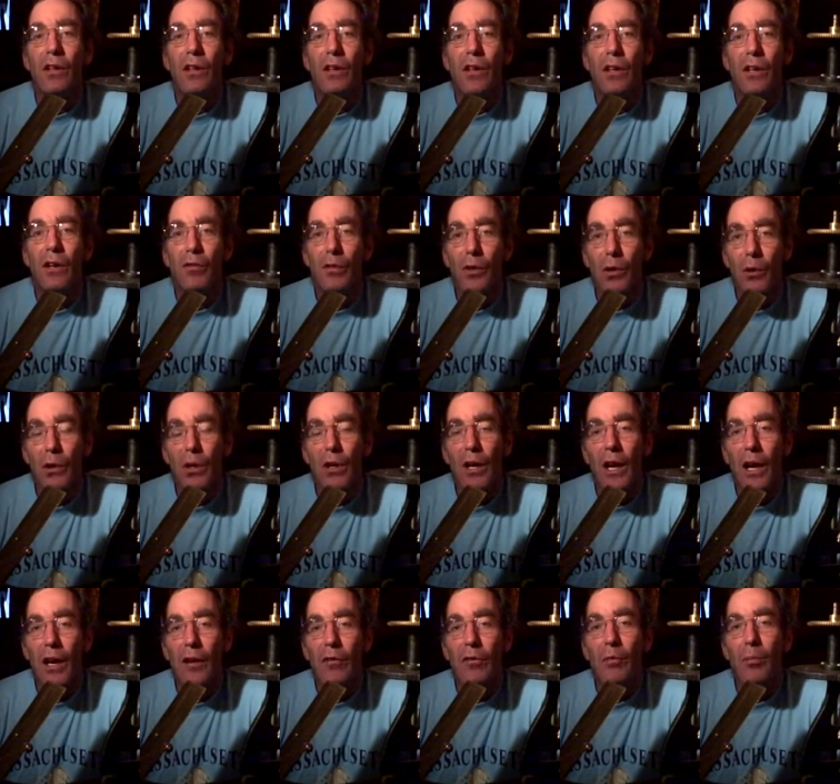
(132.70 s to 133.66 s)
if you could
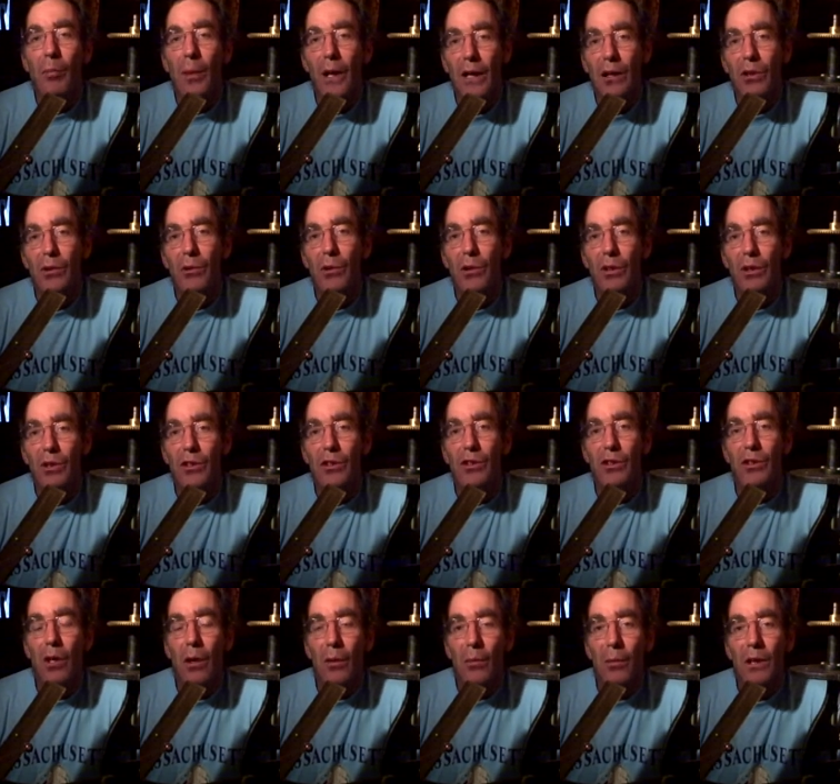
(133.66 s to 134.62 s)
have patrons
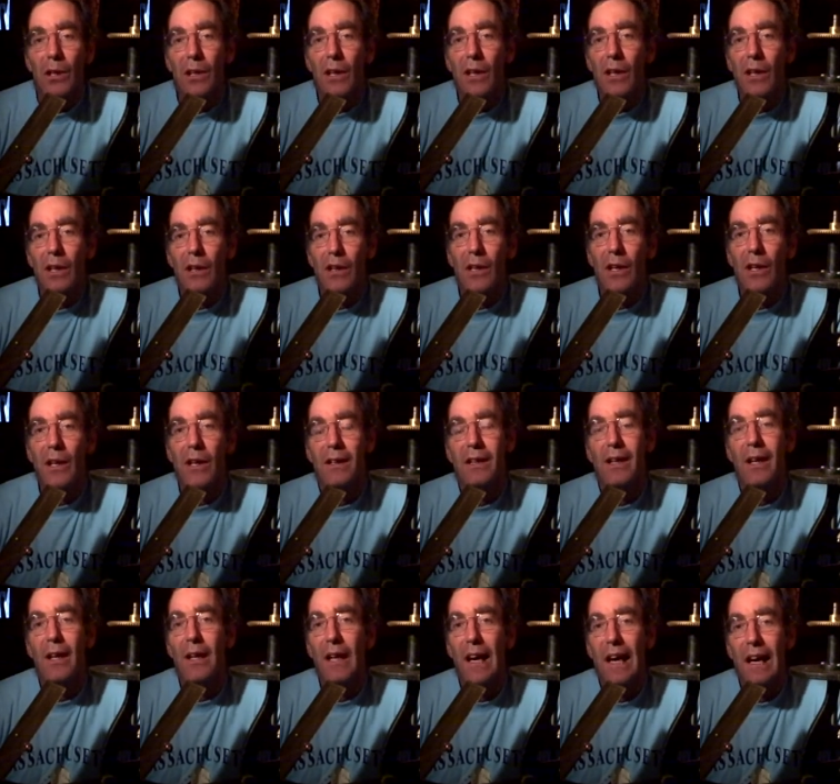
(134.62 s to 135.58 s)
coming in and
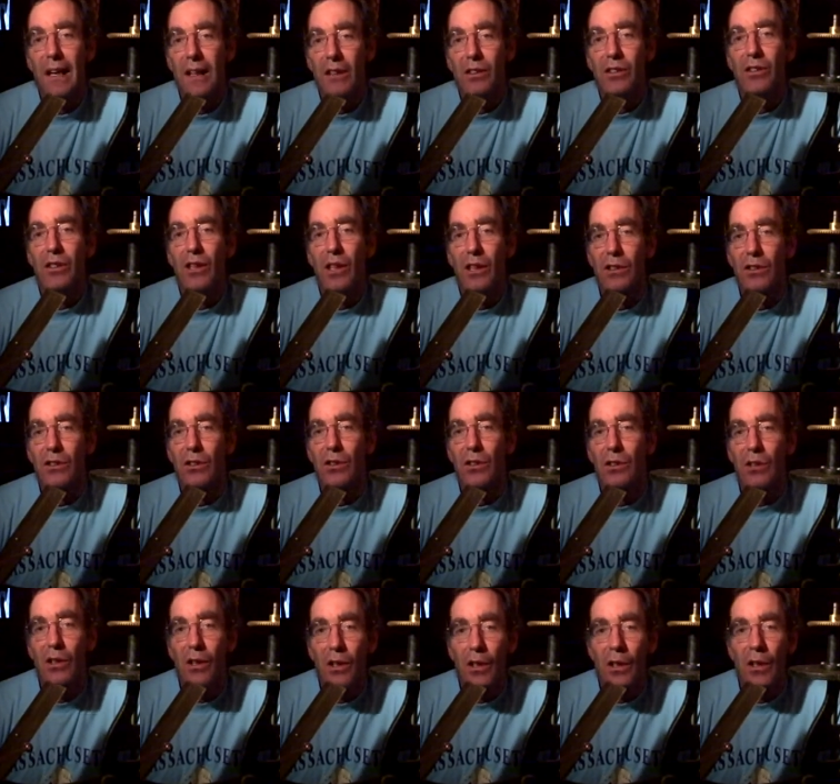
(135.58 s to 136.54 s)
get access
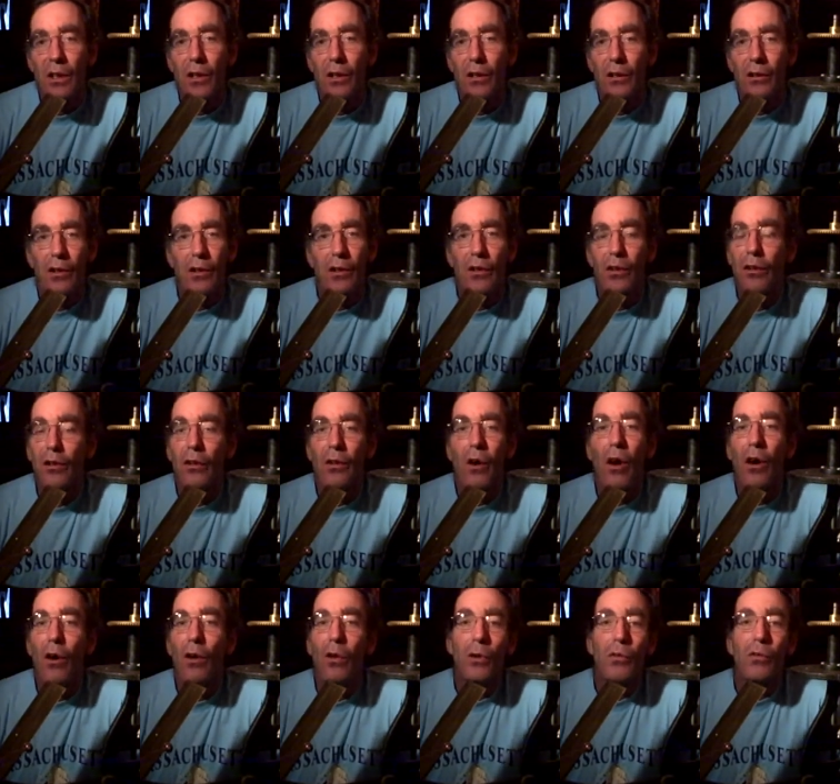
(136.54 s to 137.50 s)
to
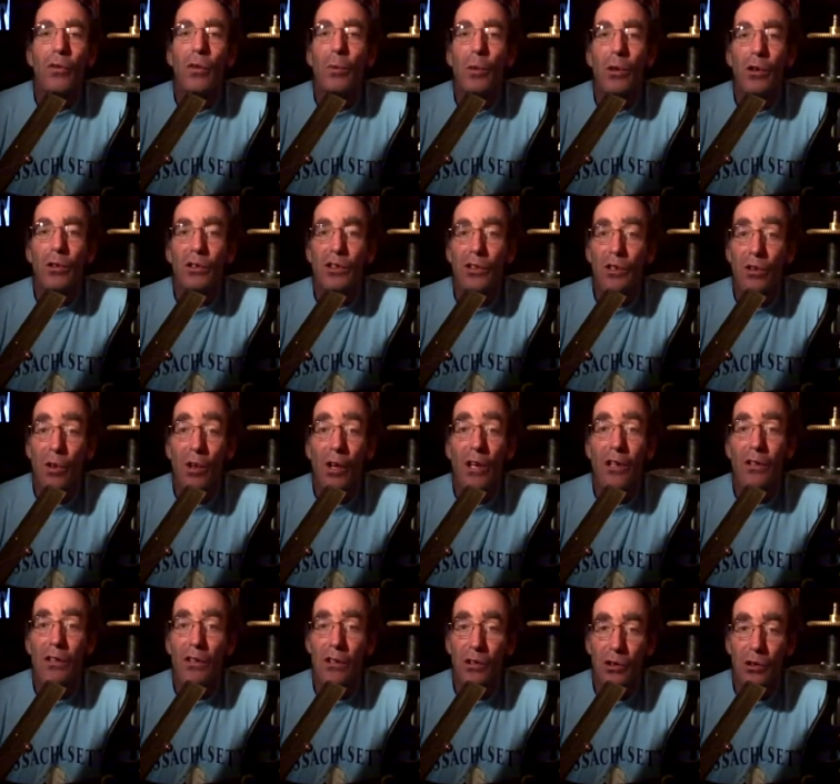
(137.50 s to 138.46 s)
all of the books in
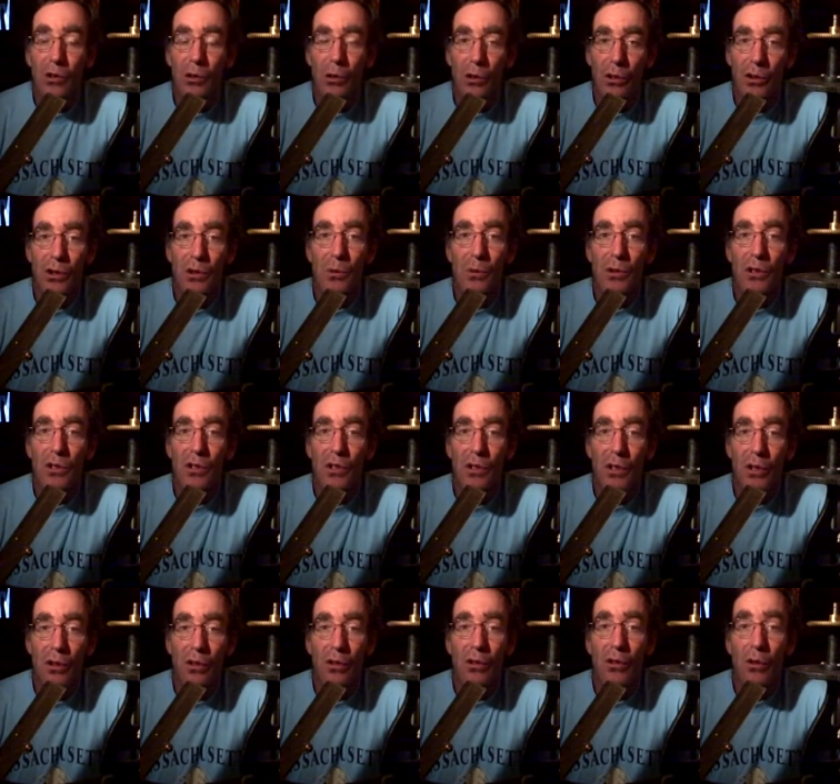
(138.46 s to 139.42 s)
Lightning Source, which
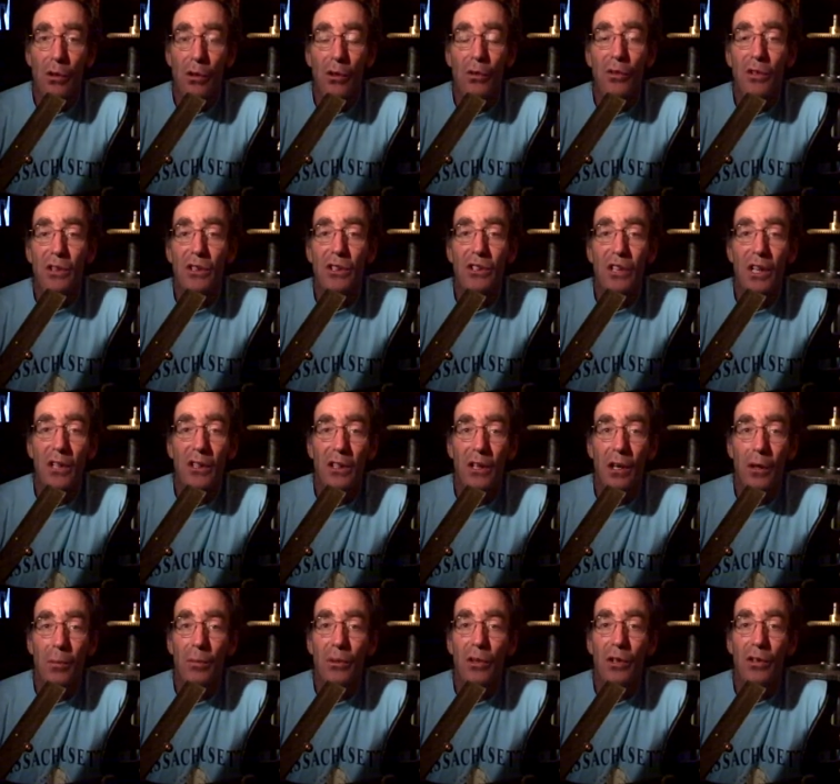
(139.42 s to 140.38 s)
they're currently setting
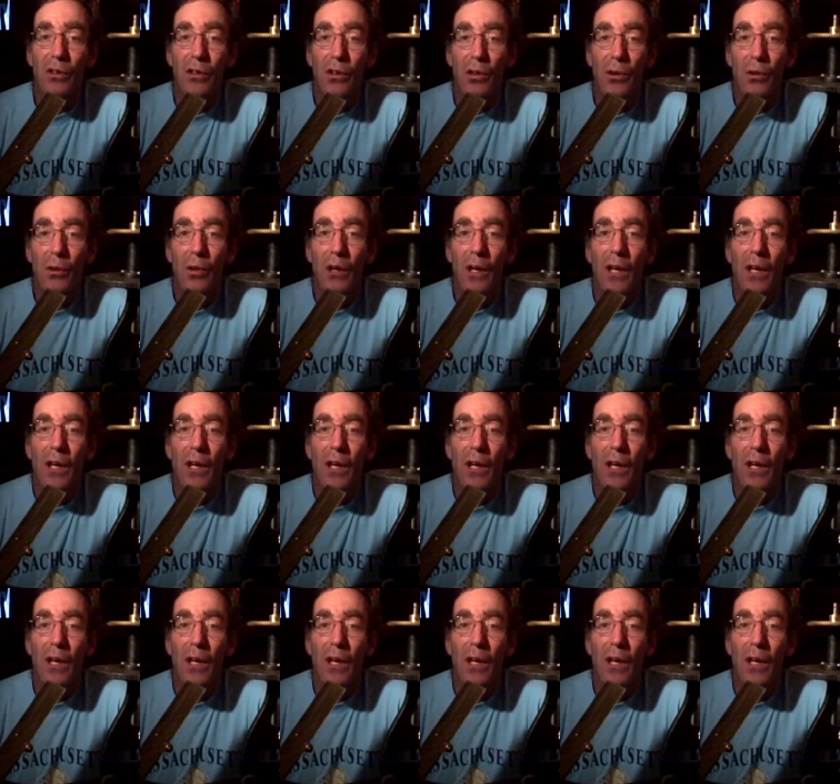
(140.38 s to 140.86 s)
up to do,